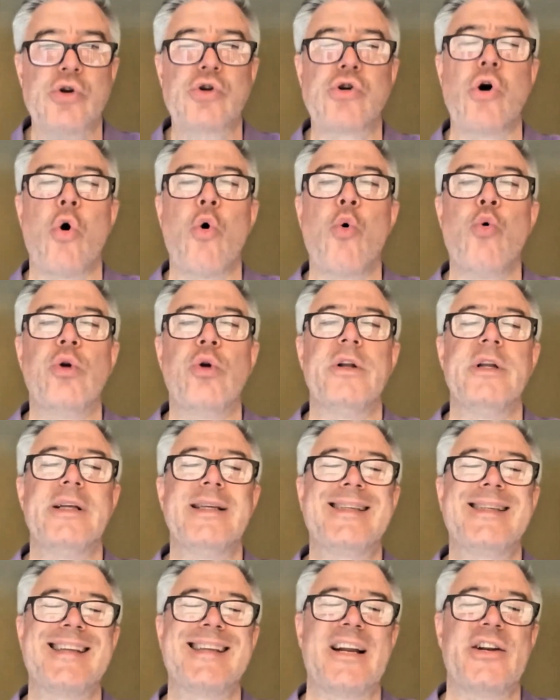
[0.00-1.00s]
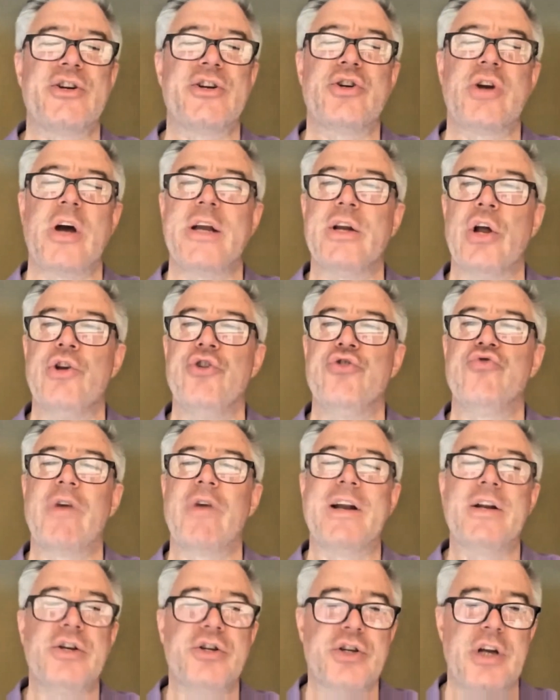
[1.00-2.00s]
golden sunshine
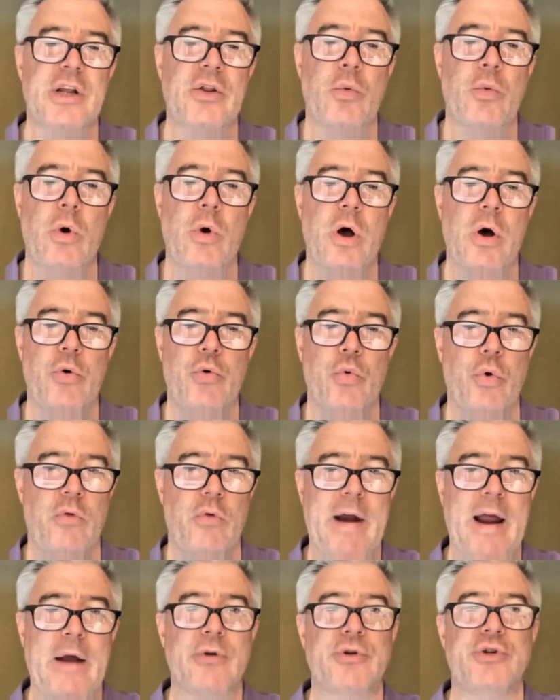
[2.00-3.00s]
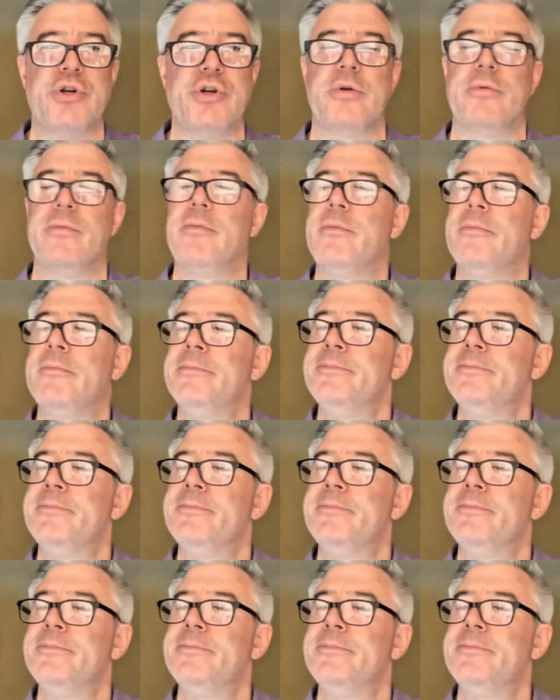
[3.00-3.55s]
drenching the world all around you.